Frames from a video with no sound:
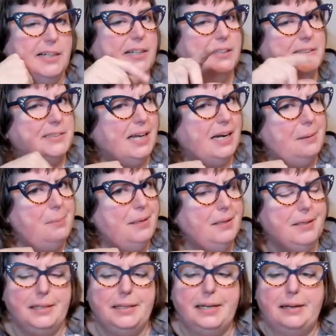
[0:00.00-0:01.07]
There's got to be a
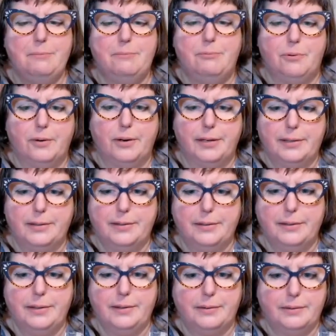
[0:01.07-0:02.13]
good name for it. I don't
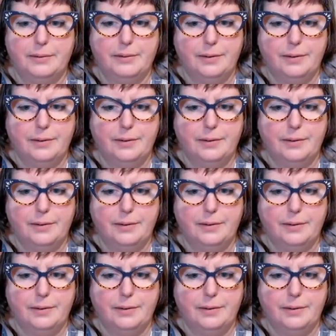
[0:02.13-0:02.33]
know.